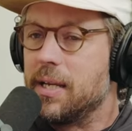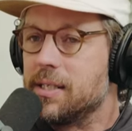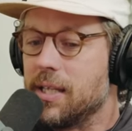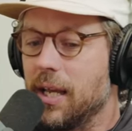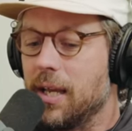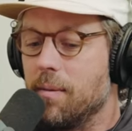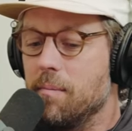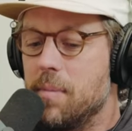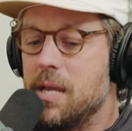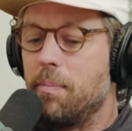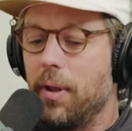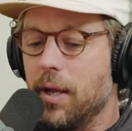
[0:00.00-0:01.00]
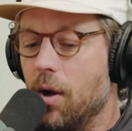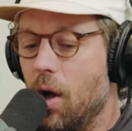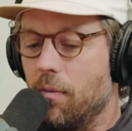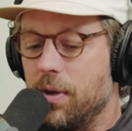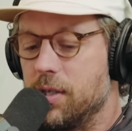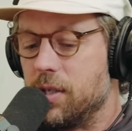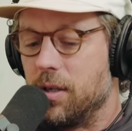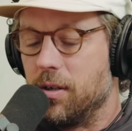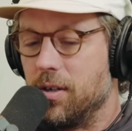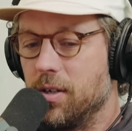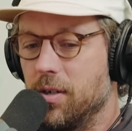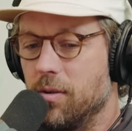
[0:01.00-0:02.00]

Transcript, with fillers: because like me playing golf isn't